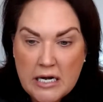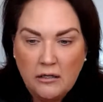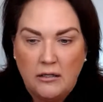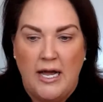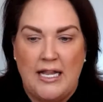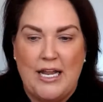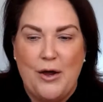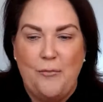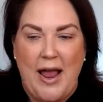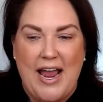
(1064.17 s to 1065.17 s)
Hello,
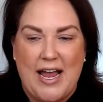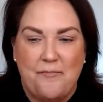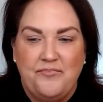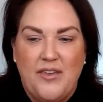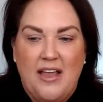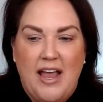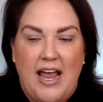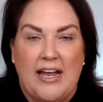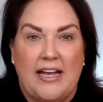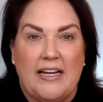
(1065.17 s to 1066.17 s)
Pam.
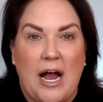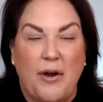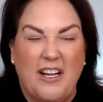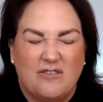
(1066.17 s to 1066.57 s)
And I went,